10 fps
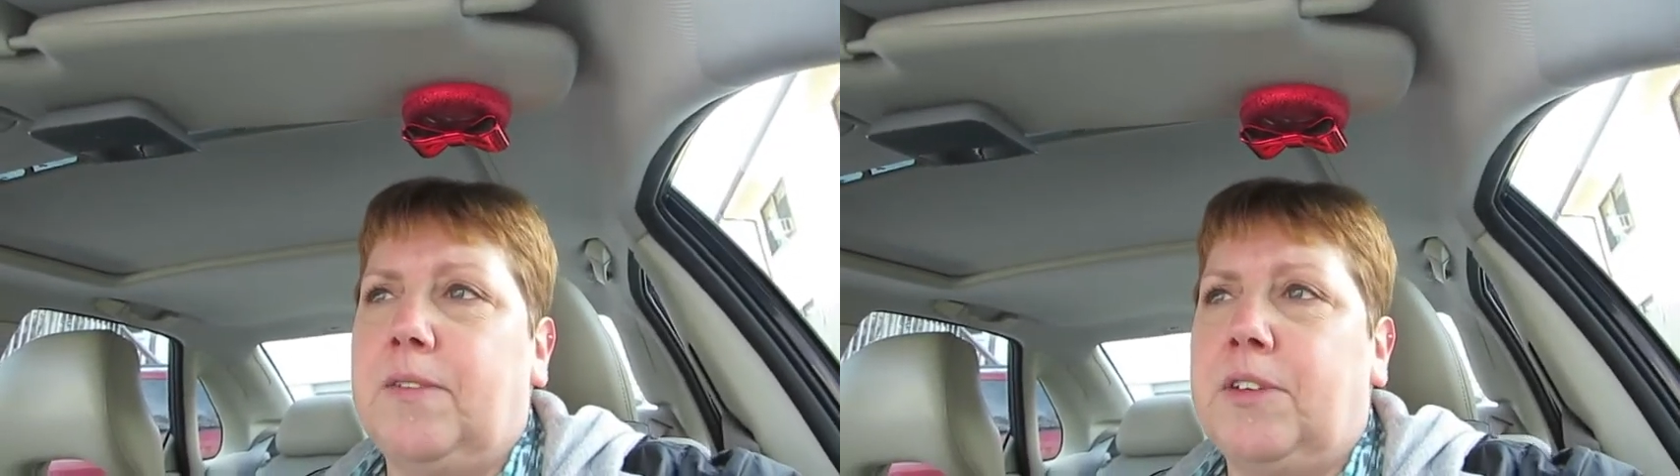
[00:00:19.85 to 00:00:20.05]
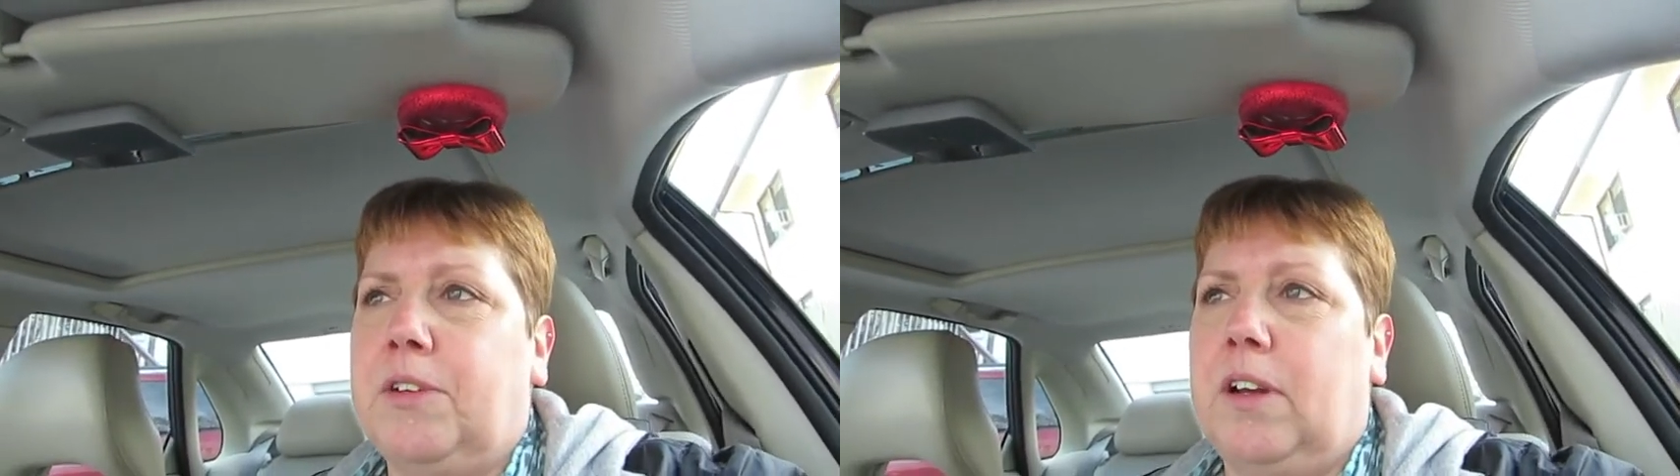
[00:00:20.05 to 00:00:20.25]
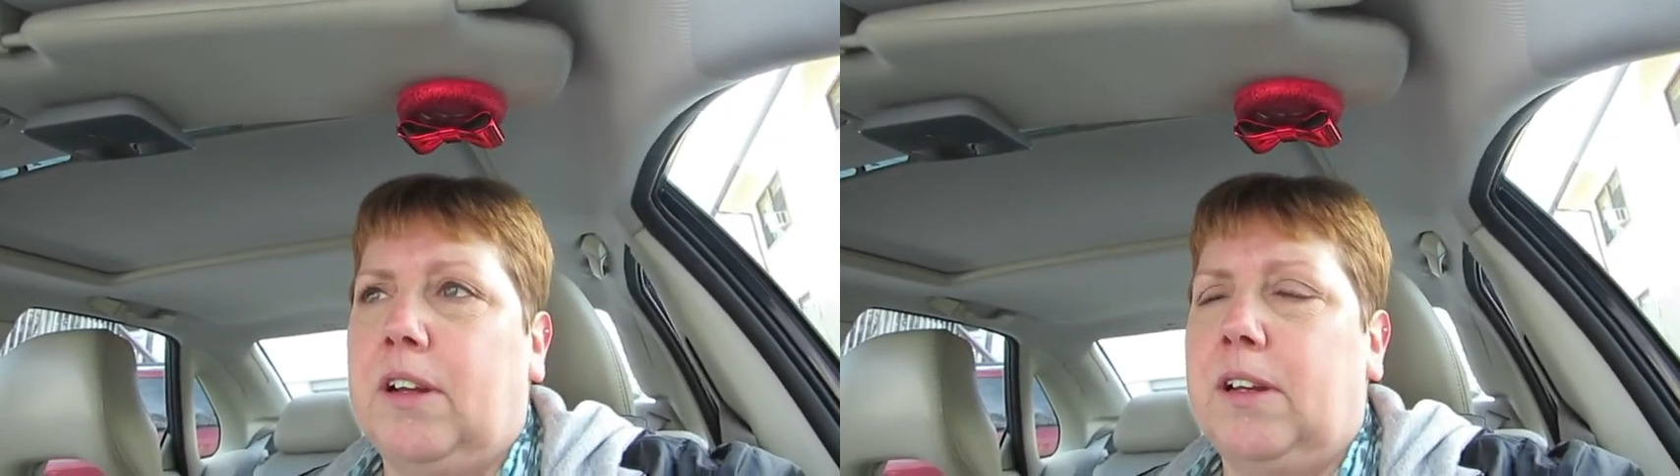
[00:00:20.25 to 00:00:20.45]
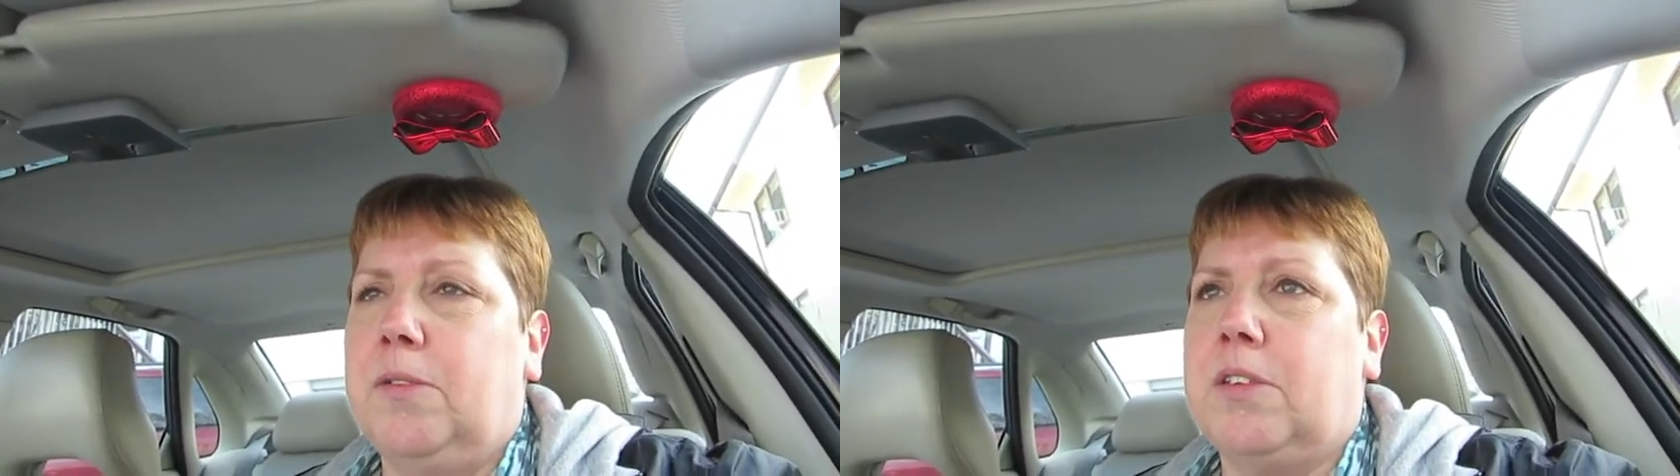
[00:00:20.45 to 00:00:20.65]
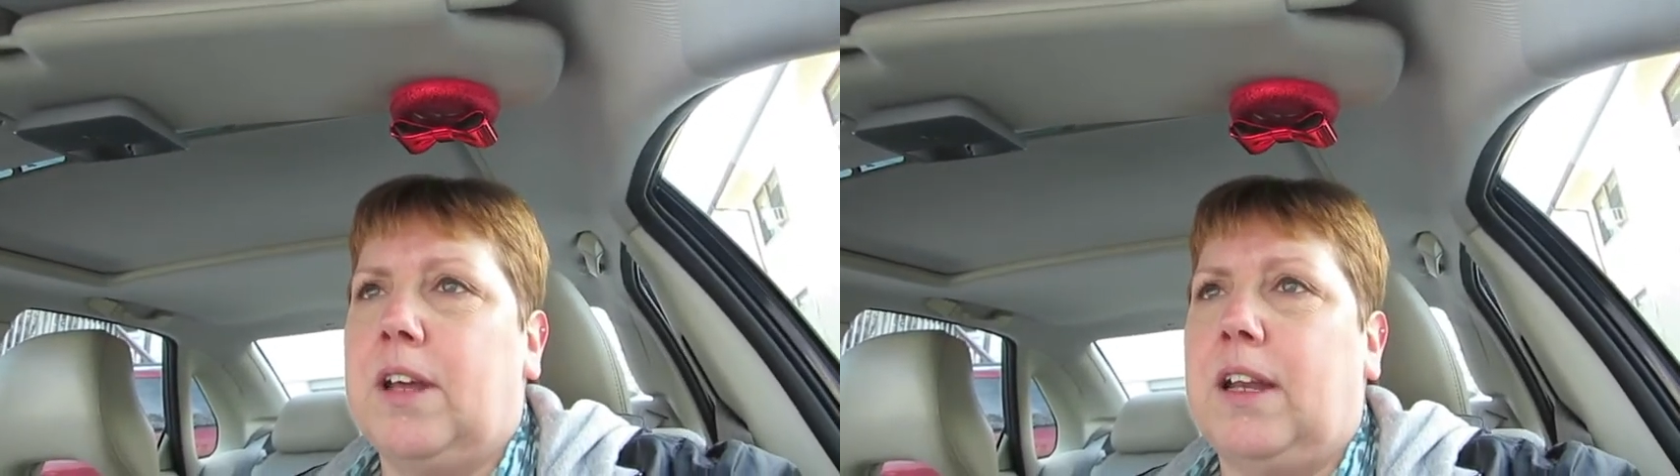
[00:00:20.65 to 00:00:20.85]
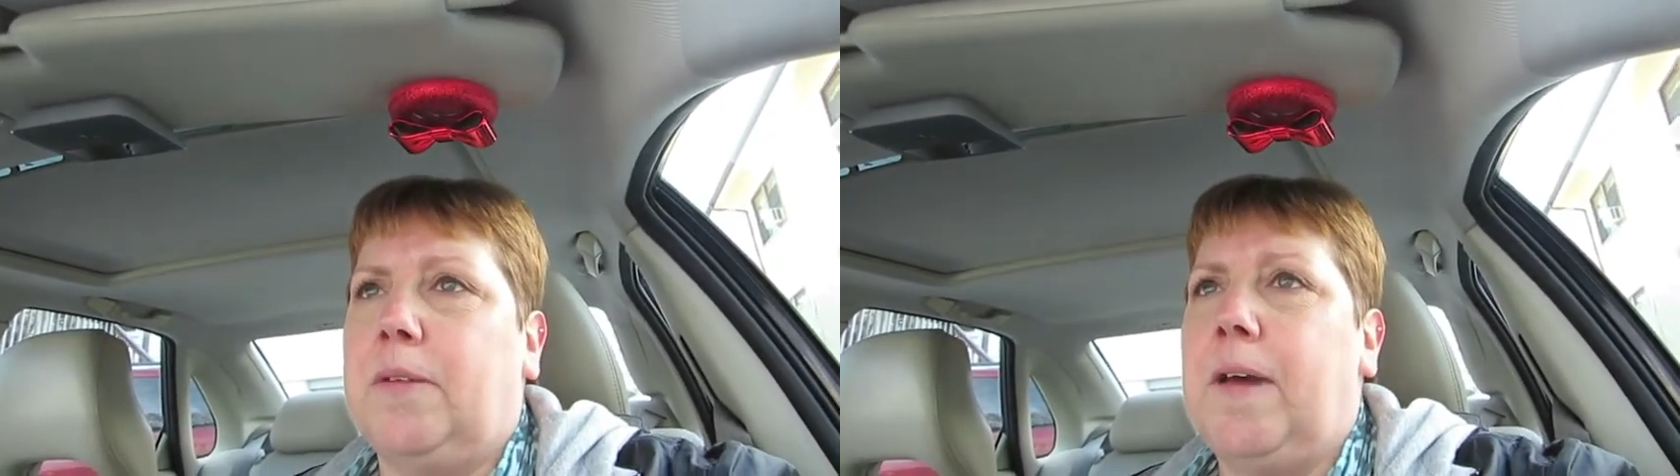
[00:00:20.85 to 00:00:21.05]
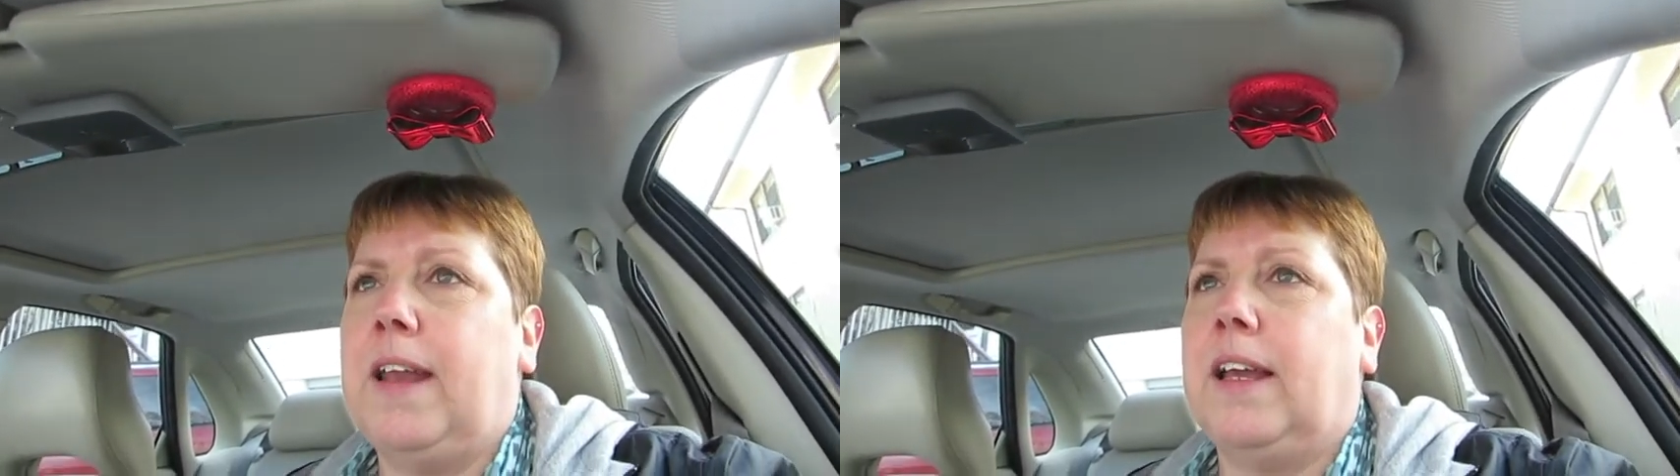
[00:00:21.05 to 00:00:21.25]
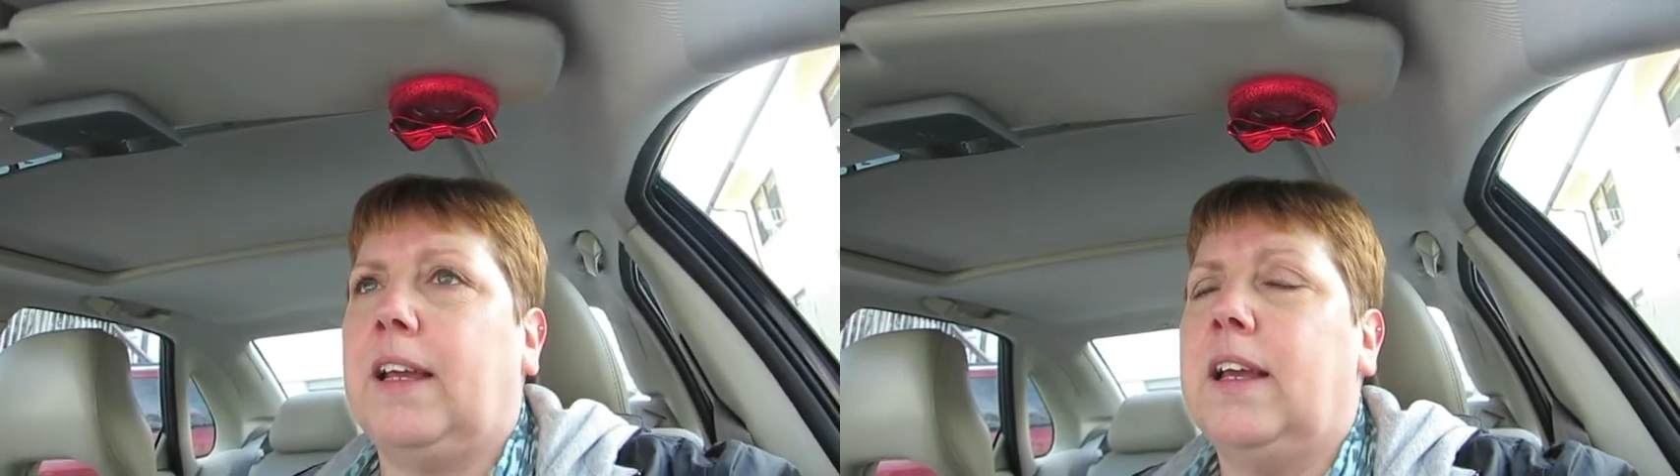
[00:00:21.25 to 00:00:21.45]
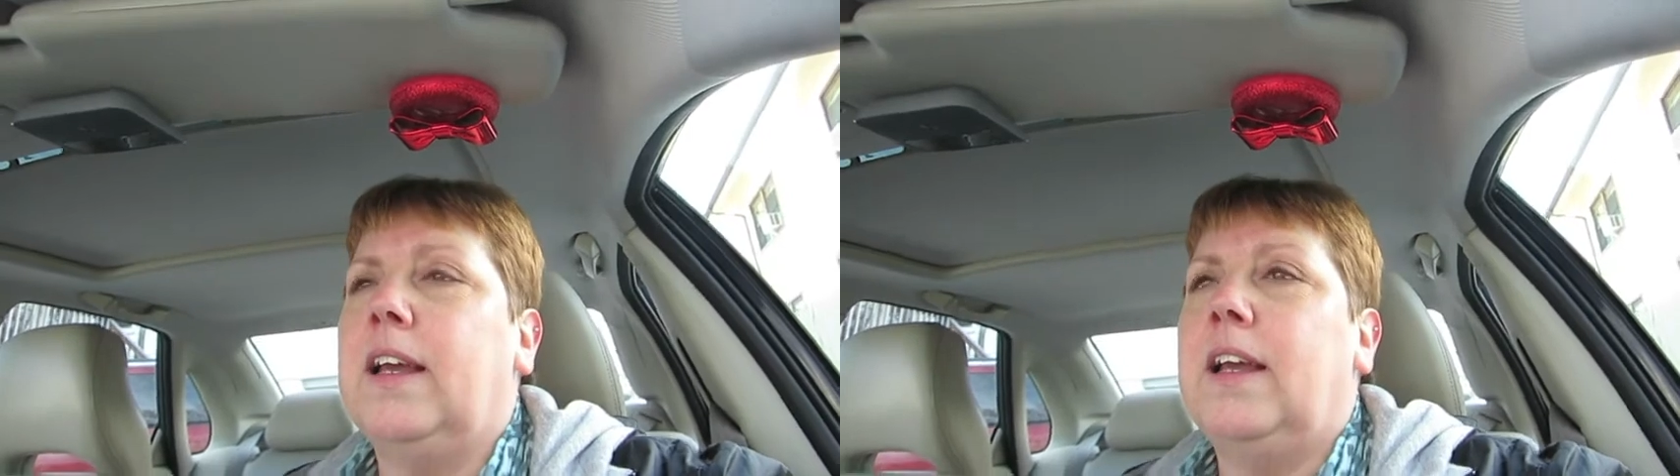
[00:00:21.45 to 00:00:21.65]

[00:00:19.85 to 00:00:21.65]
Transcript: him too long and he was starting to panic.